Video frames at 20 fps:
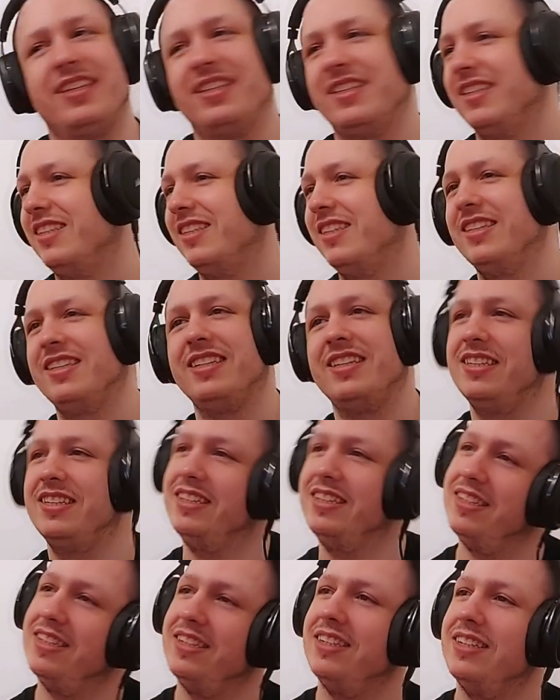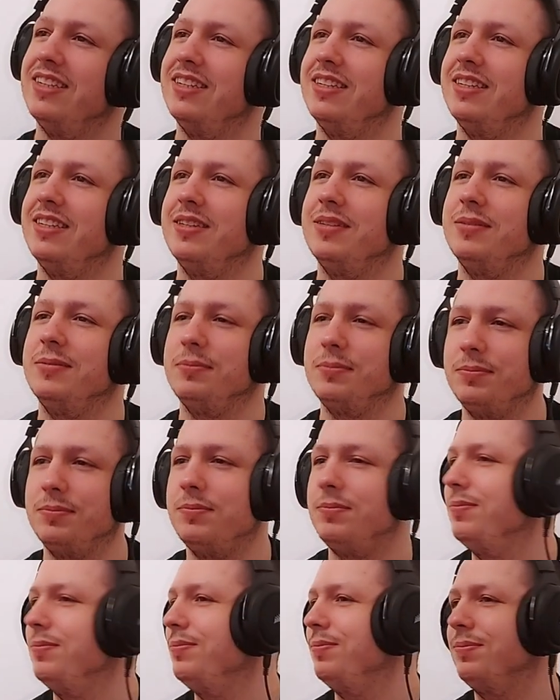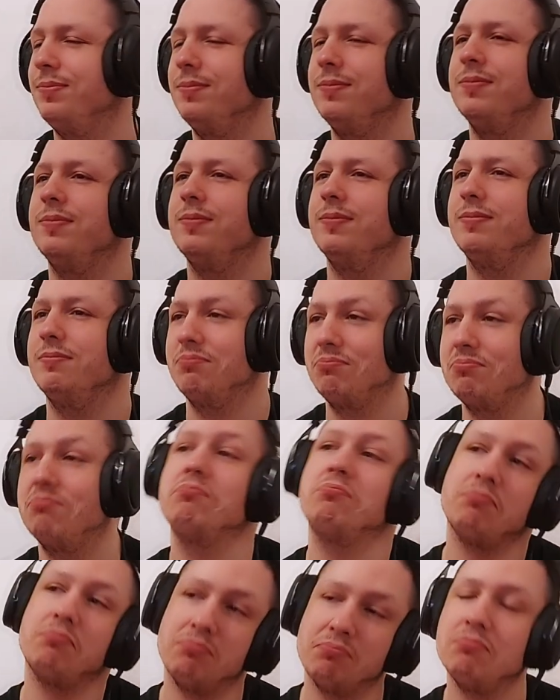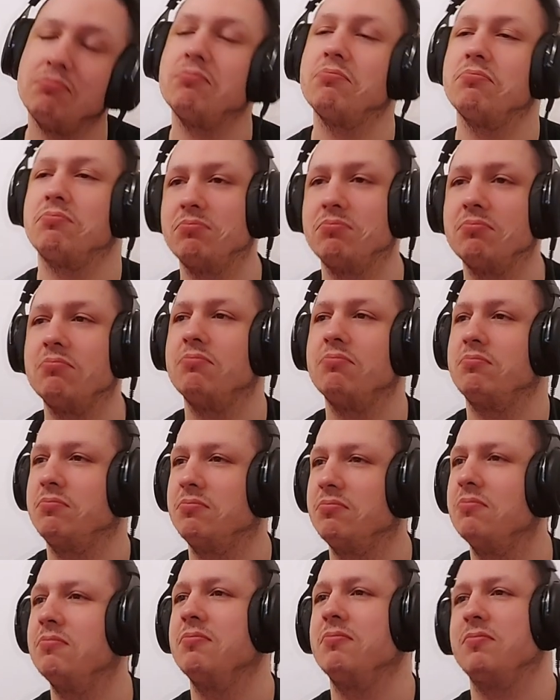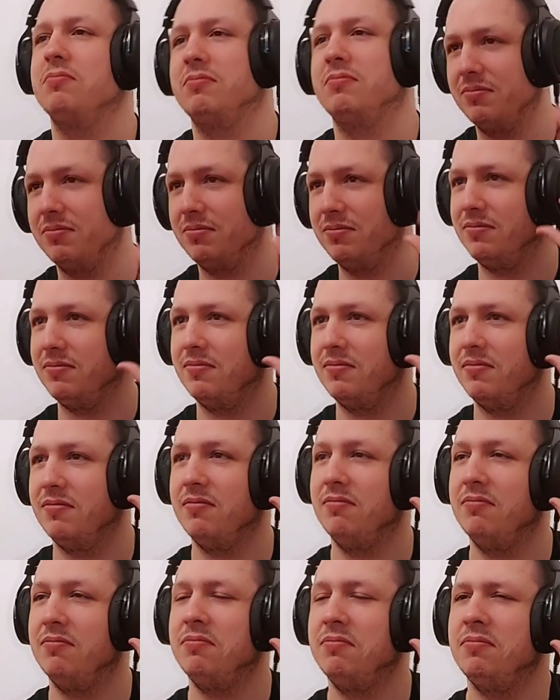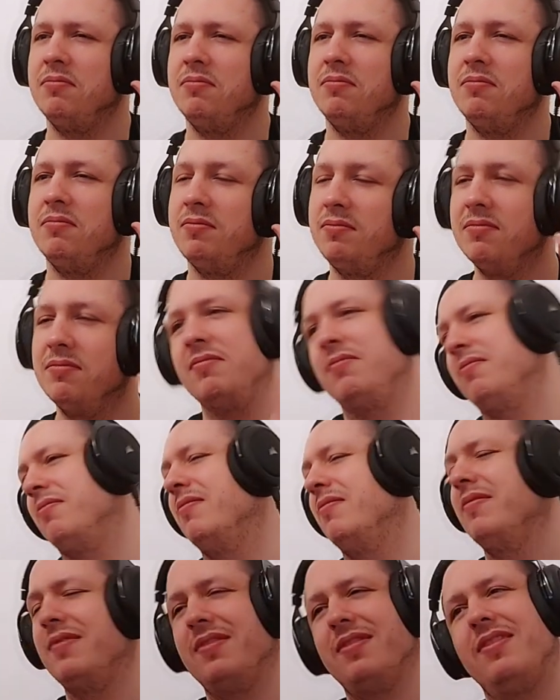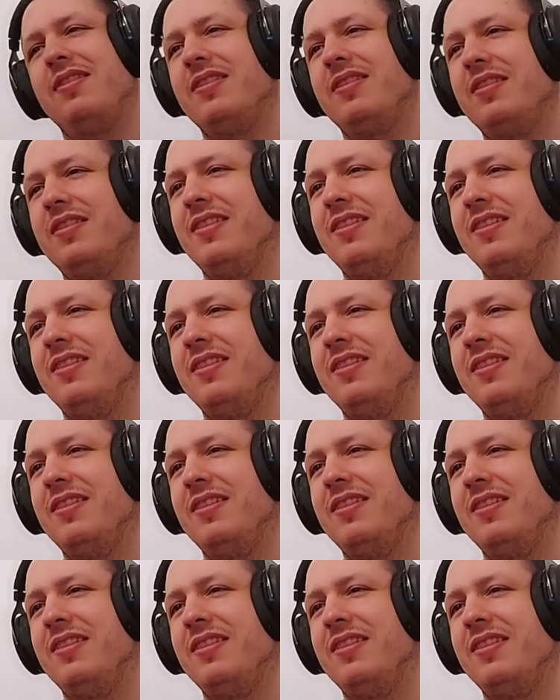Beneath bloodlust and fury, there is emptiness and shame.